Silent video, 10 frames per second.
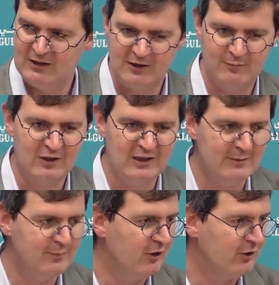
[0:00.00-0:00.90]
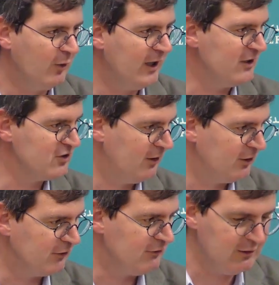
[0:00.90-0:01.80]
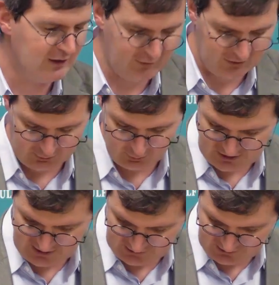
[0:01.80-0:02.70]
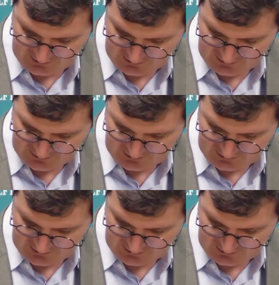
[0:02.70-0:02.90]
completely blown away. So I would agree with everything you said.